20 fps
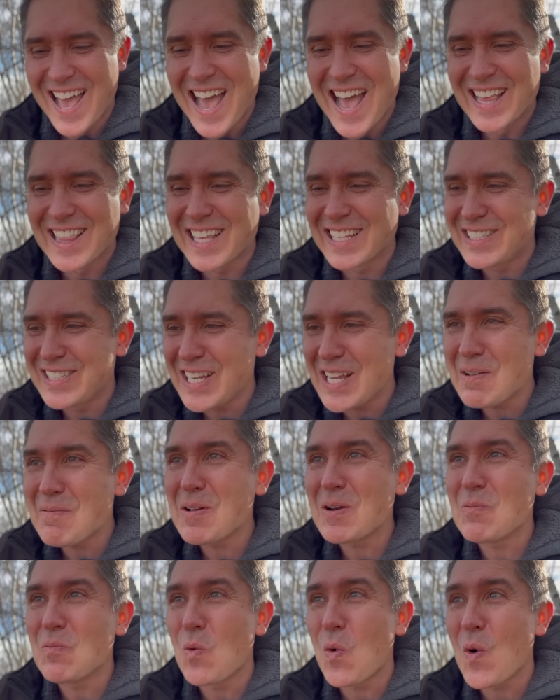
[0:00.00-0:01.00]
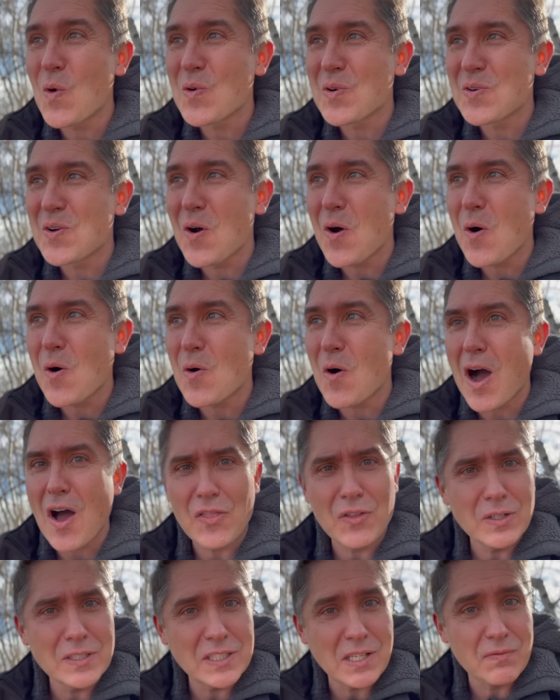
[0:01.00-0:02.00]
The demon won't go.
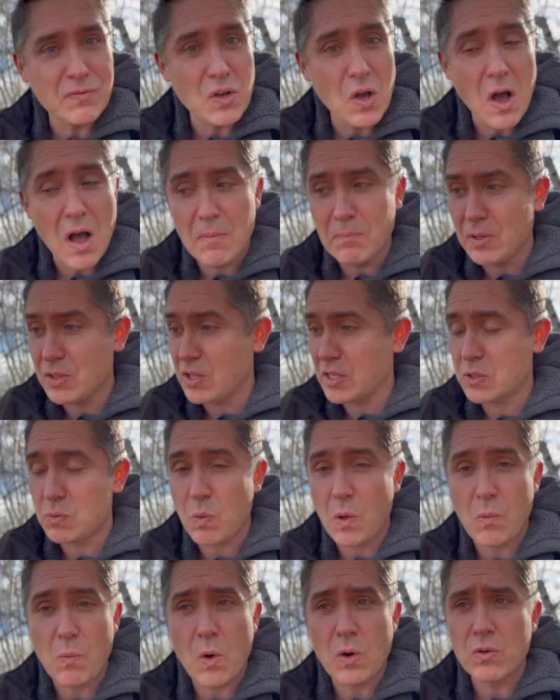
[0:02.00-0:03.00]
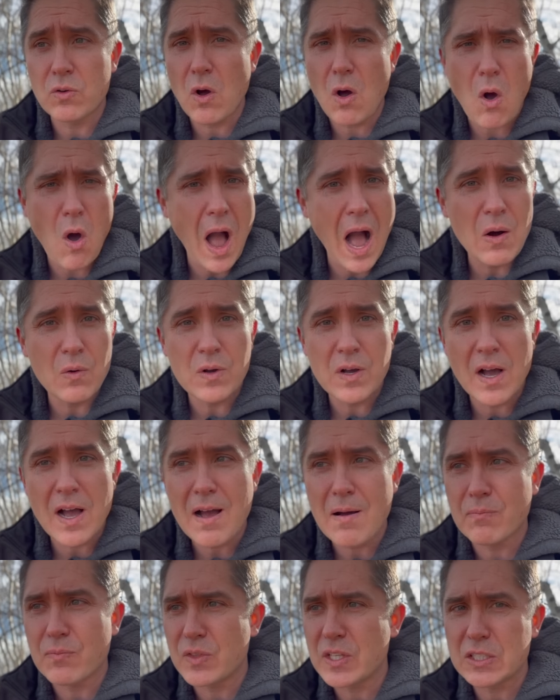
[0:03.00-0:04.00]
Others have gone, but this one won't go. How
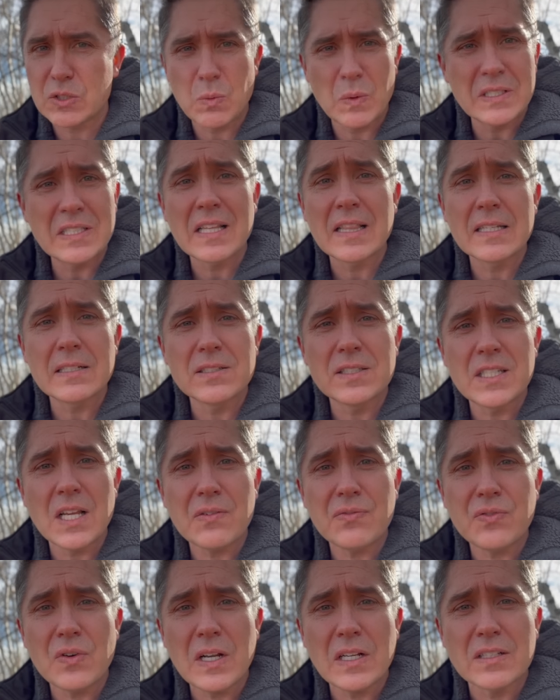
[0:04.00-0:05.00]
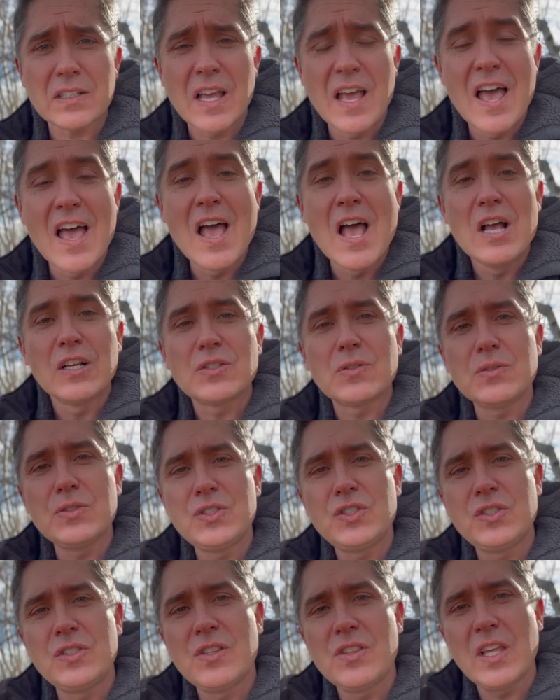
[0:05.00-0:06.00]
come? This one's a little different. So
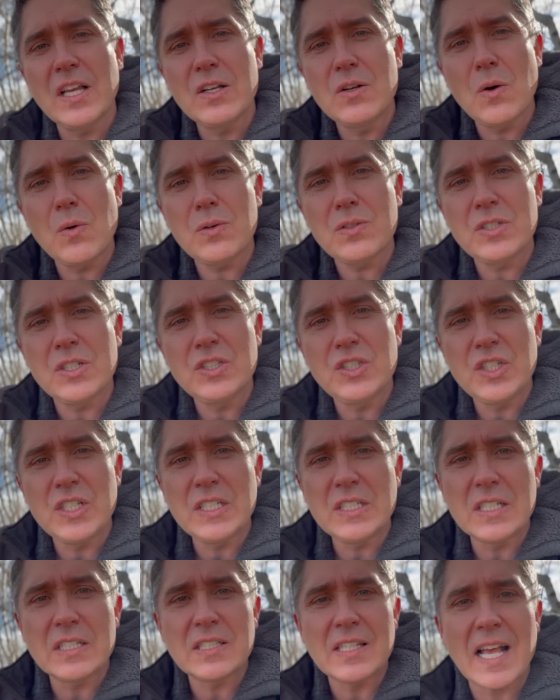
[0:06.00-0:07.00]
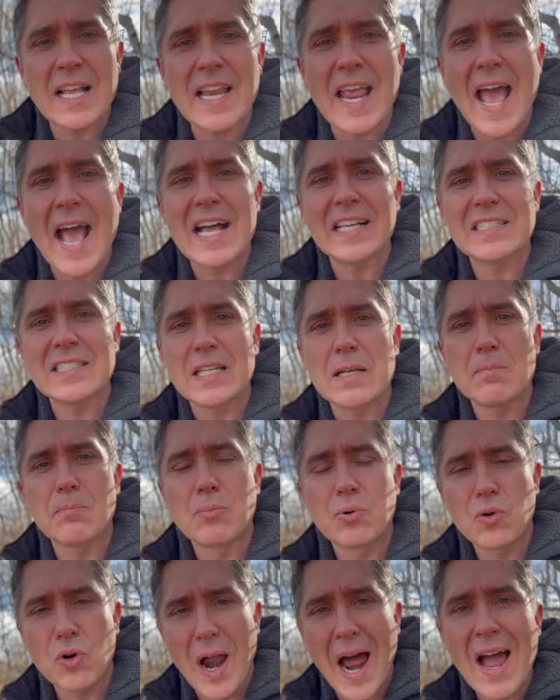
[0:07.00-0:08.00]
they go to Jesus and ask him
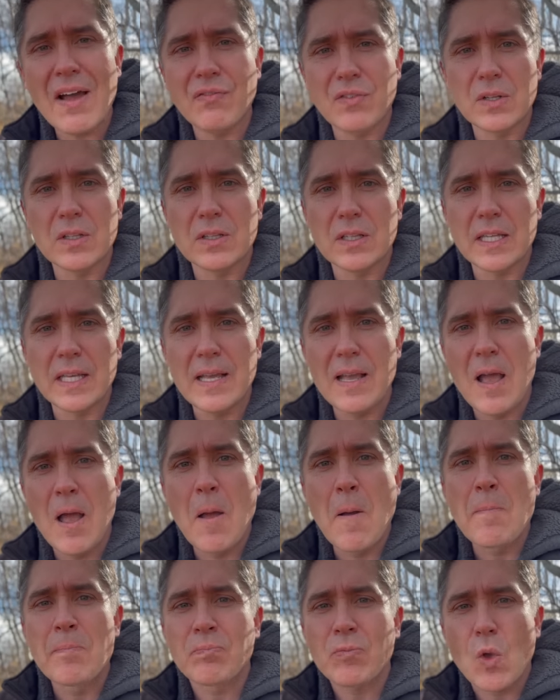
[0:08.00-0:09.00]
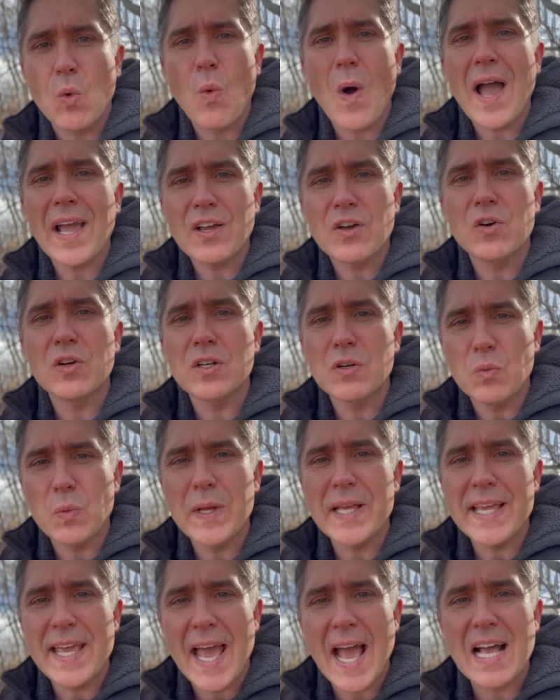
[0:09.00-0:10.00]
privately, why couldn't we
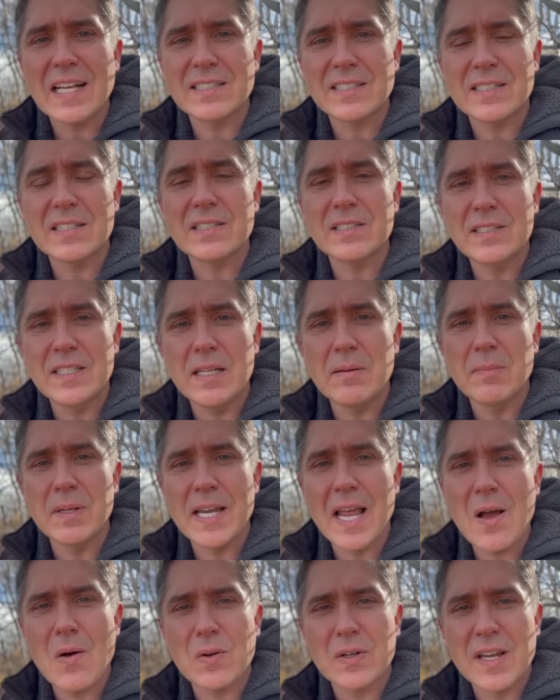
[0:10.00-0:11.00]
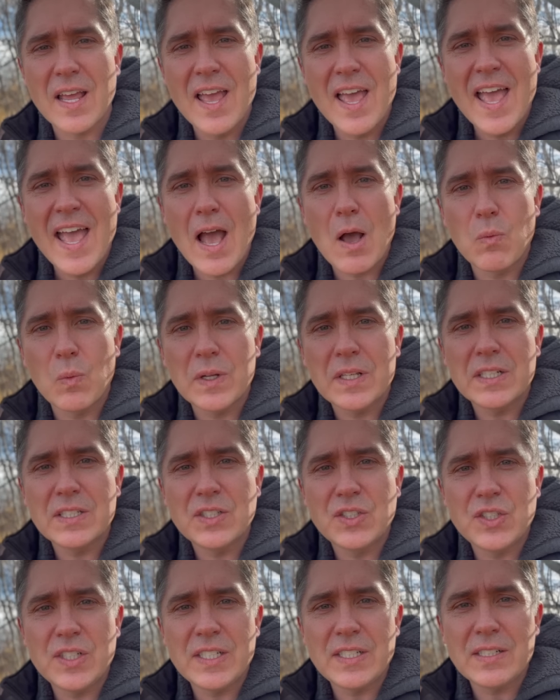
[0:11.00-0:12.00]
cast this demon out? And what
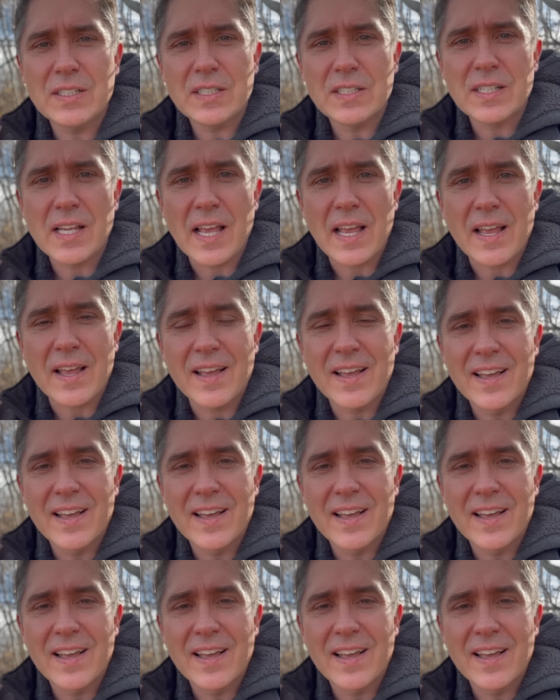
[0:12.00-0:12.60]
does Jesus say?